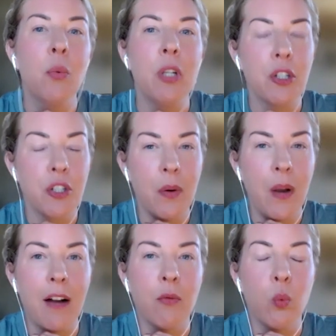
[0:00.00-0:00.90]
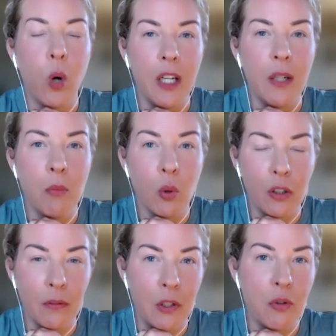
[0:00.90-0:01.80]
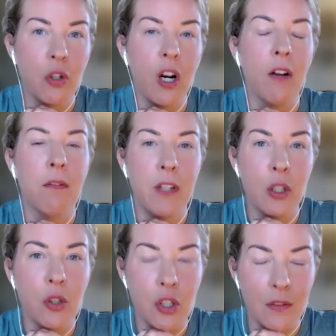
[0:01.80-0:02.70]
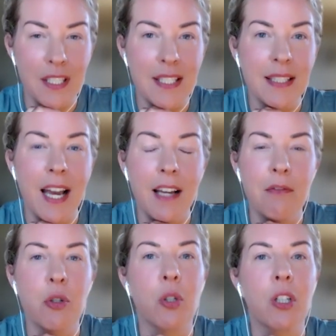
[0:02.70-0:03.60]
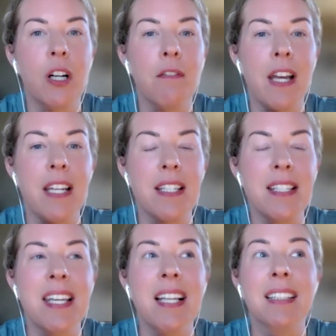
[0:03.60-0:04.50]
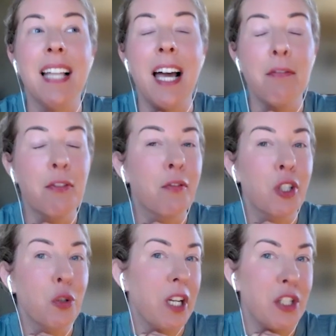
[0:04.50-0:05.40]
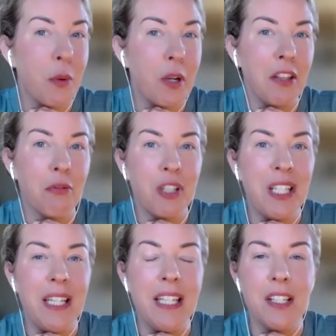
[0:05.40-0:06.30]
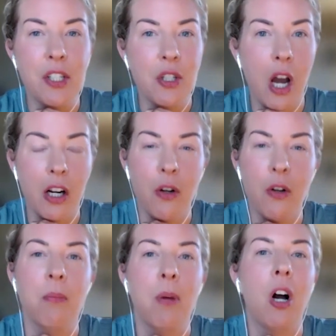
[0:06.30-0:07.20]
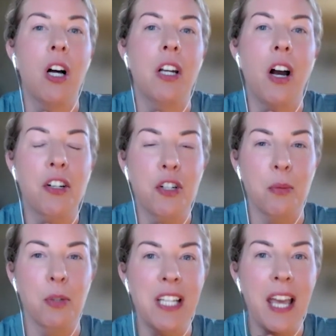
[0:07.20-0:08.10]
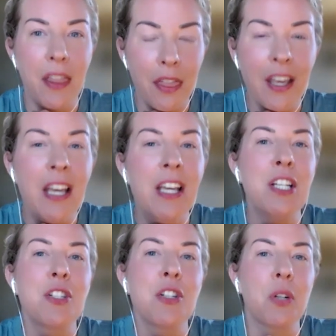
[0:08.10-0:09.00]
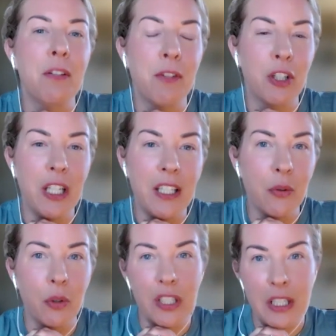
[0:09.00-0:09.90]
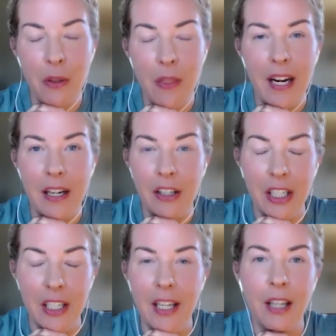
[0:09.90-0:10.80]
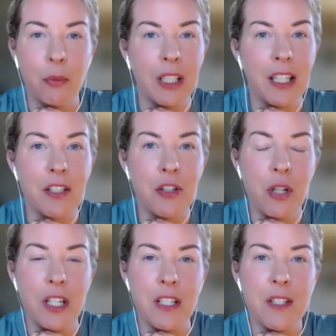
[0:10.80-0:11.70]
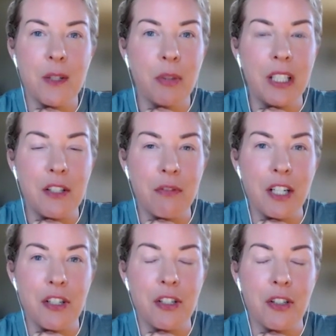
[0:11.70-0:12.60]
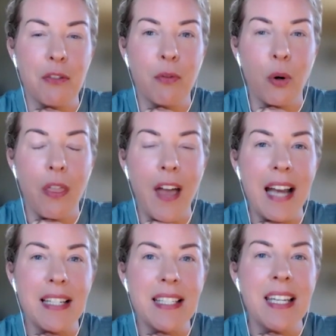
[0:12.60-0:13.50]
We also have one more Future of Field Service live tour event left for 2023 in Stockholm on October 10th. So if you're in or near that area and would like to join us, please register for that.